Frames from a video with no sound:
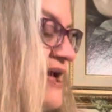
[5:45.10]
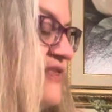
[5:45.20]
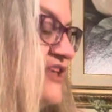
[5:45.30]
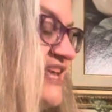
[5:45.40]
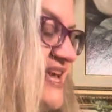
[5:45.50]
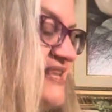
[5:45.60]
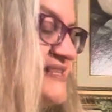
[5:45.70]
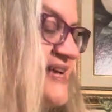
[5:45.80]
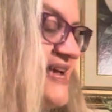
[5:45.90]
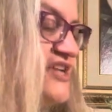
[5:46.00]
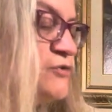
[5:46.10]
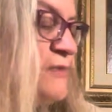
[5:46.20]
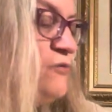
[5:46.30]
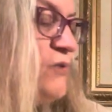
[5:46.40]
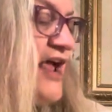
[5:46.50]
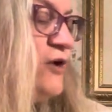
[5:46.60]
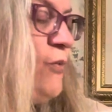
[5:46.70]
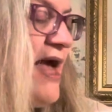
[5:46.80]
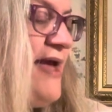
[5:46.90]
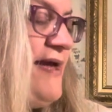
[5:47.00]
the kid's henchman ran
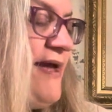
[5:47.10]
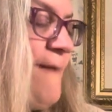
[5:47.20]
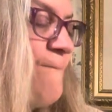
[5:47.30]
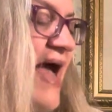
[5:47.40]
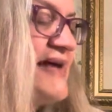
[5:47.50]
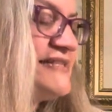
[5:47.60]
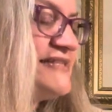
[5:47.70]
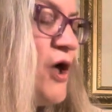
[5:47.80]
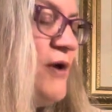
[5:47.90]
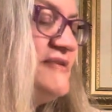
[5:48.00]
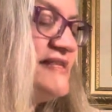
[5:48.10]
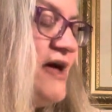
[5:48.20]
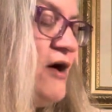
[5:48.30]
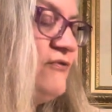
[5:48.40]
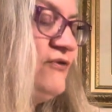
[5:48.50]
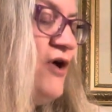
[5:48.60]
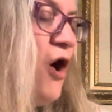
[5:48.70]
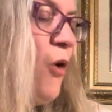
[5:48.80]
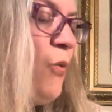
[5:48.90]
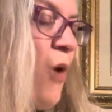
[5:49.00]
away. Max saw himself
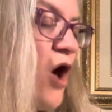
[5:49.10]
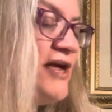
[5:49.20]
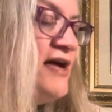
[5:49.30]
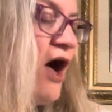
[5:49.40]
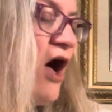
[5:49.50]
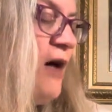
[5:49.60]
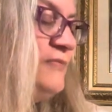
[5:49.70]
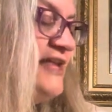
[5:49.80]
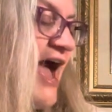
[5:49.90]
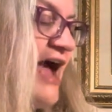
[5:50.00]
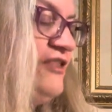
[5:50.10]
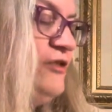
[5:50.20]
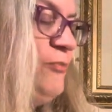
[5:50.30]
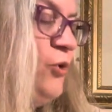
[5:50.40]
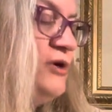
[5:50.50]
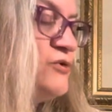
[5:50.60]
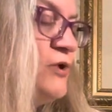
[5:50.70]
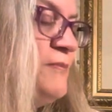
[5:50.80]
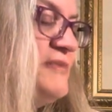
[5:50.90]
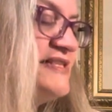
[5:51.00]
walking calmly out of the boys'
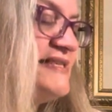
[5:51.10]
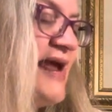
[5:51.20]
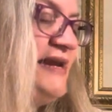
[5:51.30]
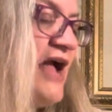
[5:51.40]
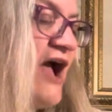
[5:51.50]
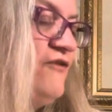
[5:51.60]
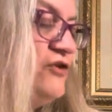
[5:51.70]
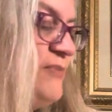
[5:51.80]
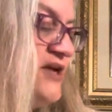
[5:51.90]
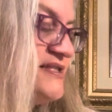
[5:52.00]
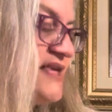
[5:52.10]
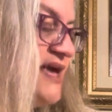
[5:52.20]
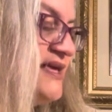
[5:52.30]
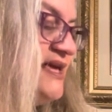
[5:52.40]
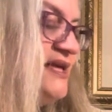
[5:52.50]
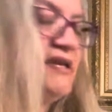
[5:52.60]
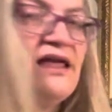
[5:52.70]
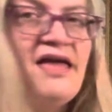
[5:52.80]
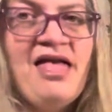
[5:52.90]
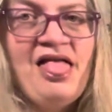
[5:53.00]
room and standing over the buzzcut kid.
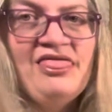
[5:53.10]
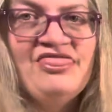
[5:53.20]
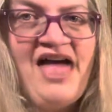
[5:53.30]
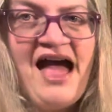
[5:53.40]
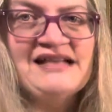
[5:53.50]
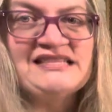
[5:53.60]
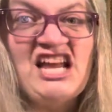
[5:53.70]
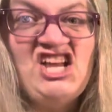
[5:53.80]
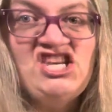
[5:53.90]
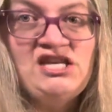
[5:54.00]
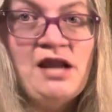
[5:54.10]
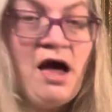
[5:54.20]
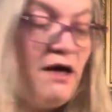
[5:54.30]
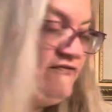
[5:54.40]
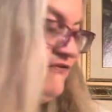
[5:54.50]
That's enough,